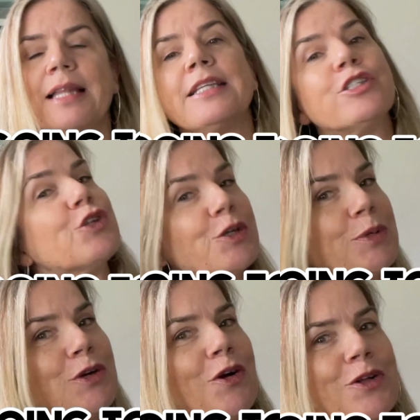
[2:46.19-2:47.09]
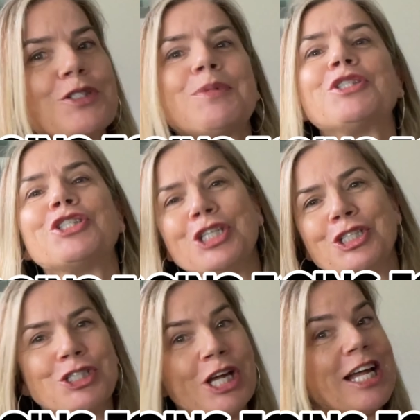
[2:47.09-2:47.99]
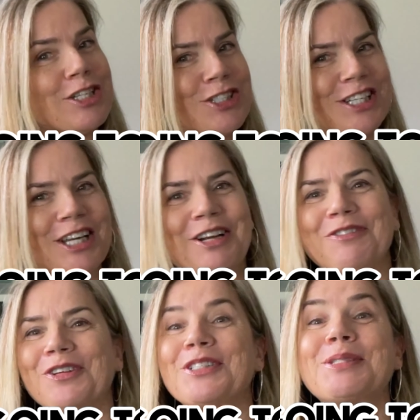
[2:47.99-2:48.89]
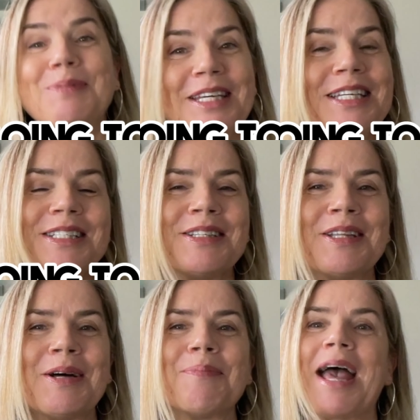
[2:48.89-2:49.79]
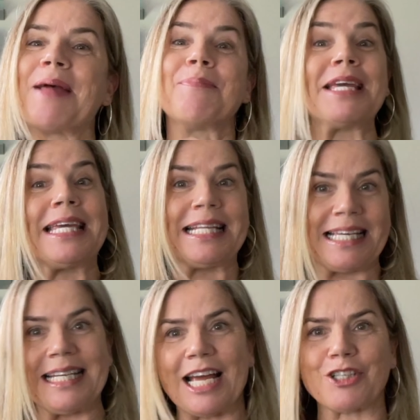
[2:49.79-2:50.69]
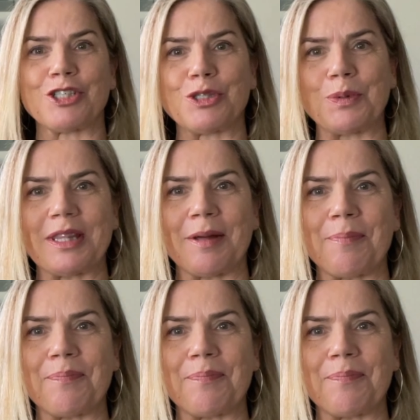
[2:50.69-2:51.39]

This is going to be your ultimate cheat sheet for speaking to them and making connections with them.